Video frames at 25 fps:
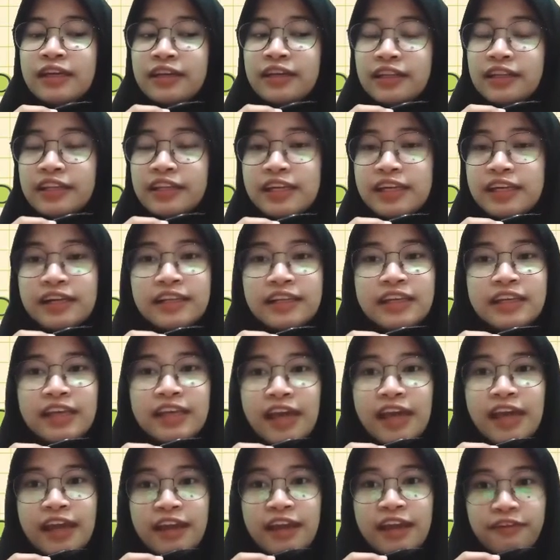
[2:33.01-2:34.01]
clearly
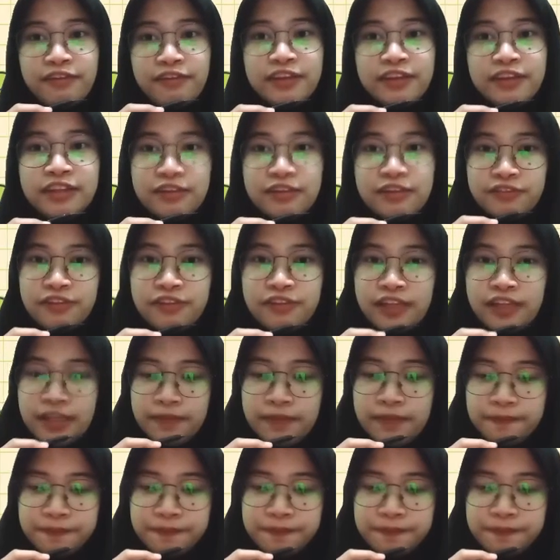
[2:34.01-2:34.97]
and effectively.